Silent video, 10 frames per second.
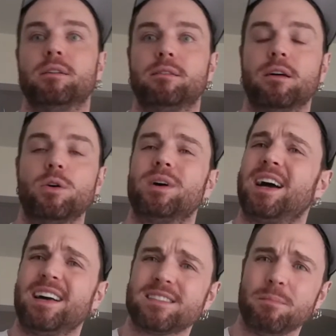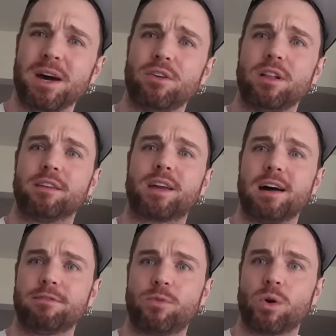So that's about all I
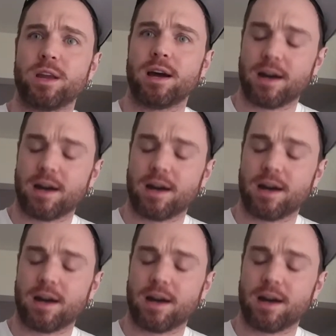got for you.